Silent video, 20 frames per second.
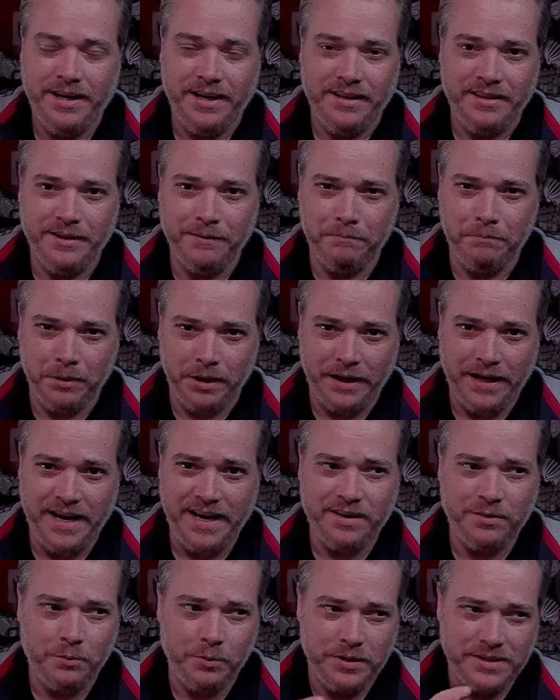The
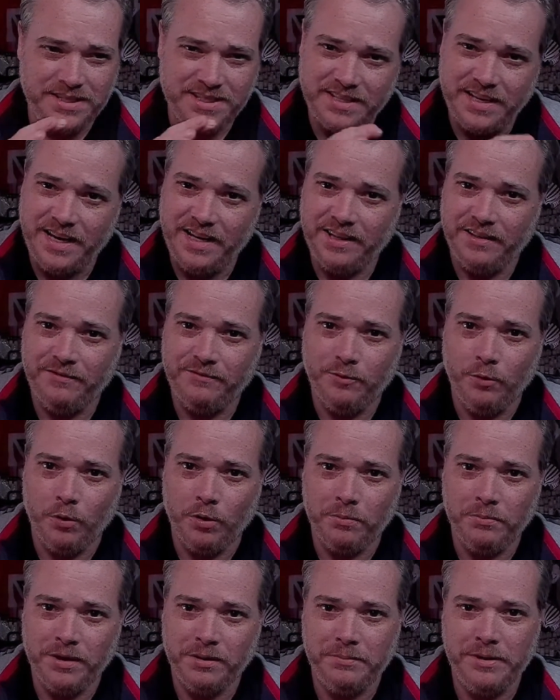blank with, say, the
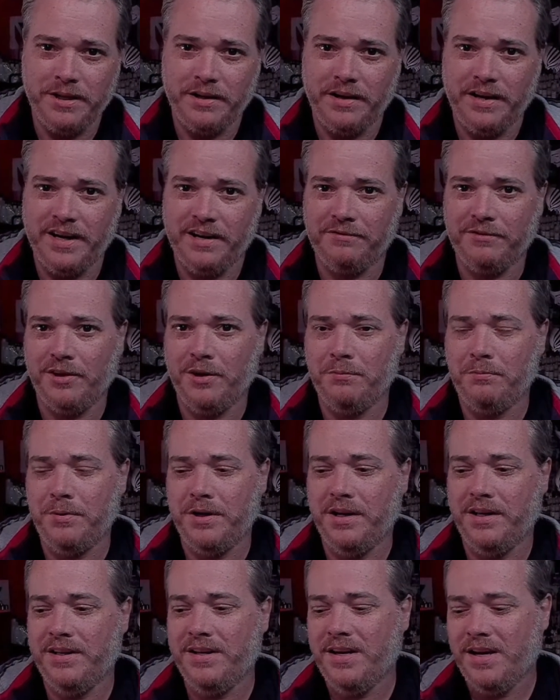4mm airflow
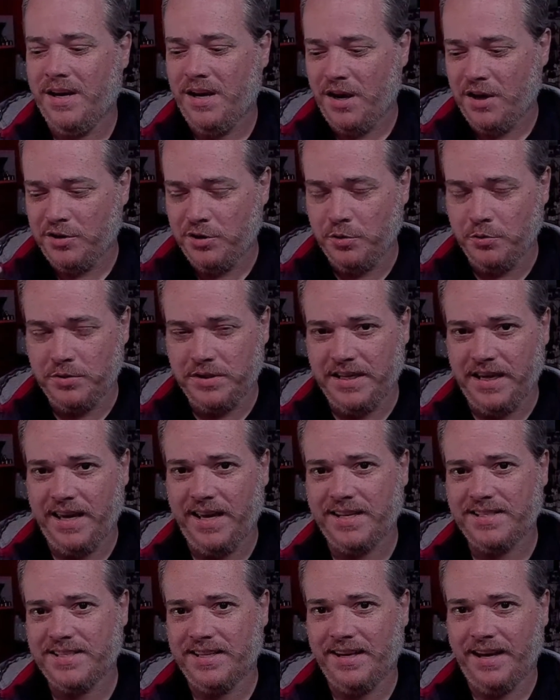pin, you
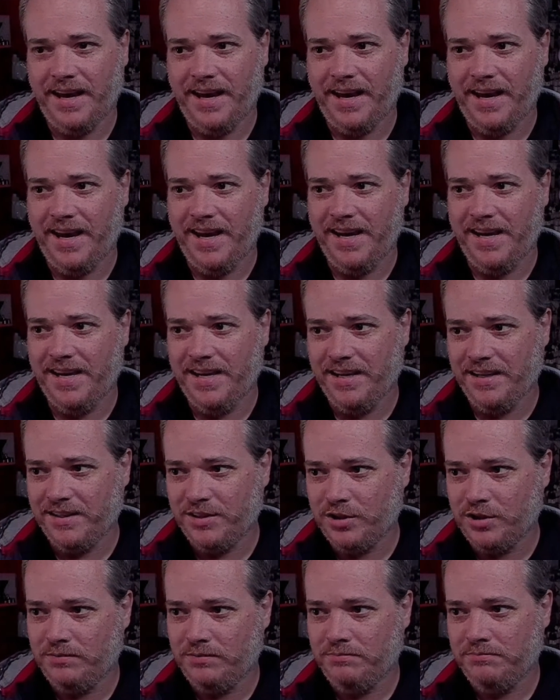get a
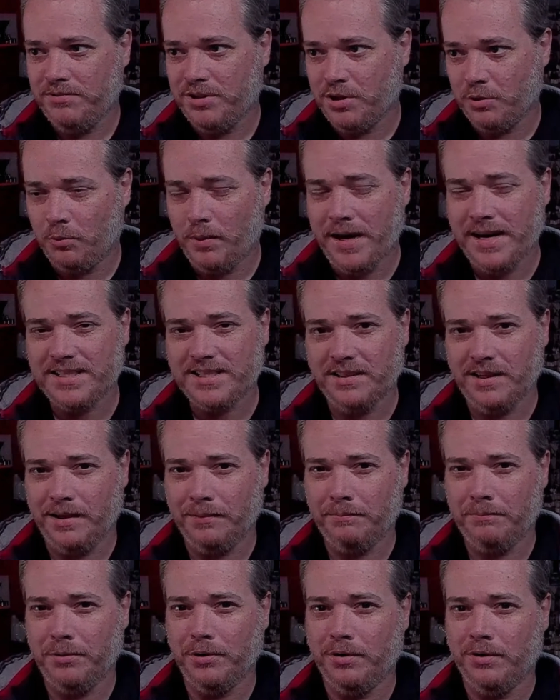direct
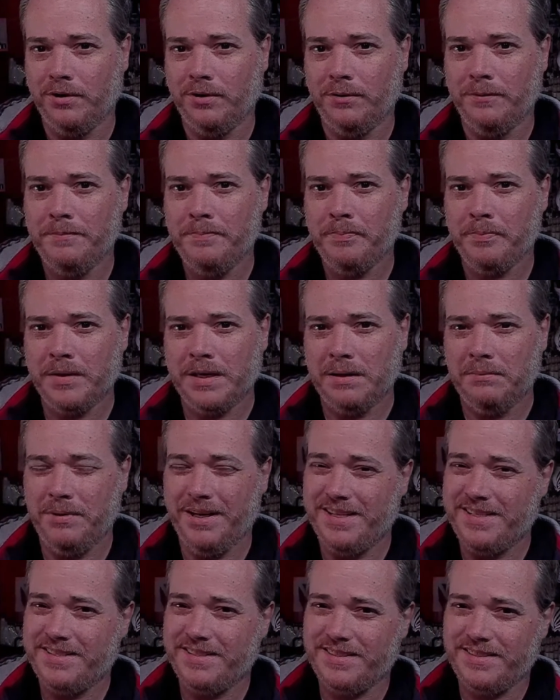lung pull, but
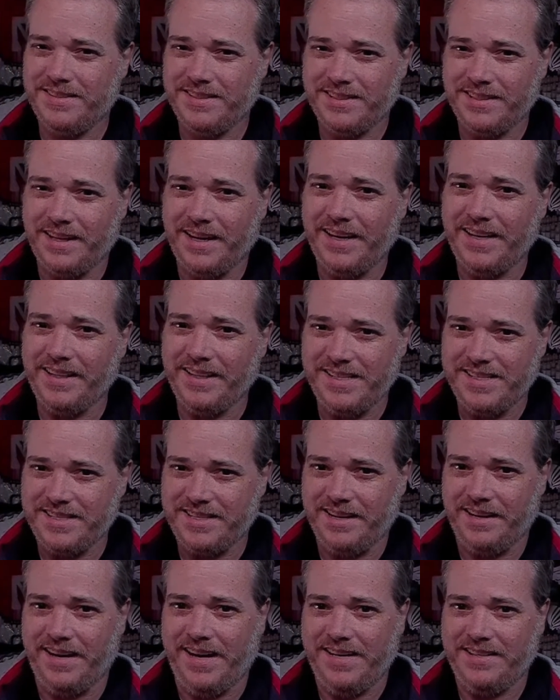it's slightly
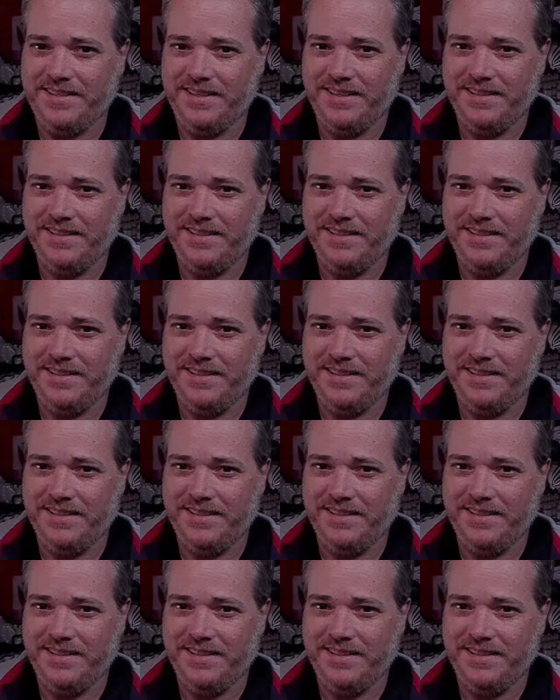tight.